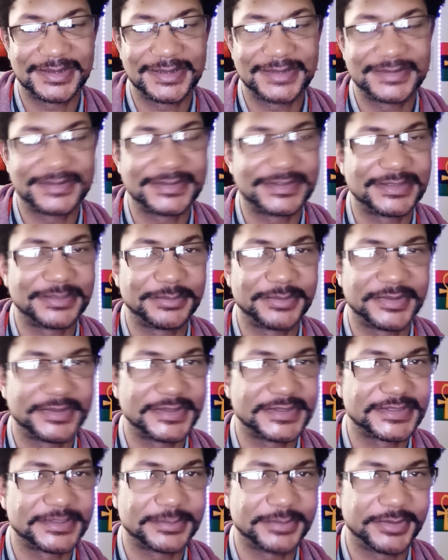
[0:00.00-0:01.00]
the tip of the
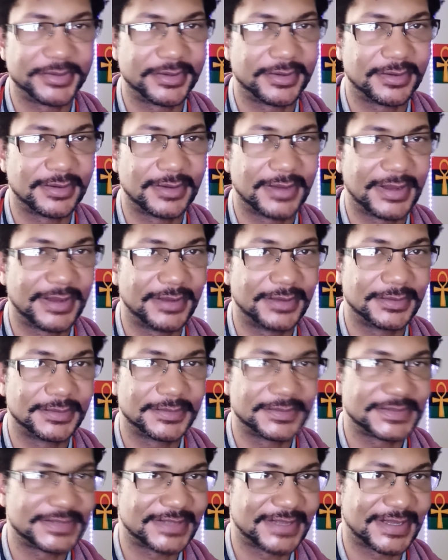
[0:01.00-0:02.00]
spear,
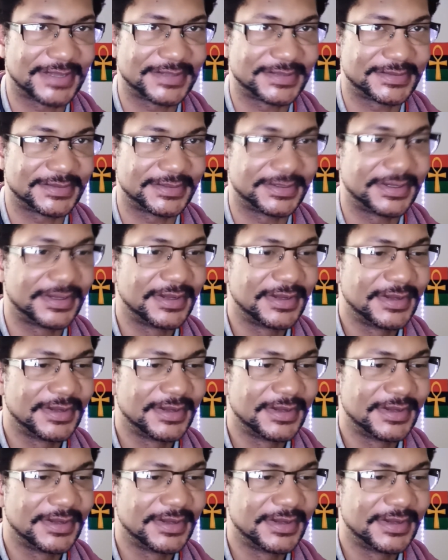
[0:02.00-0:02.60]
Anglo-Saxon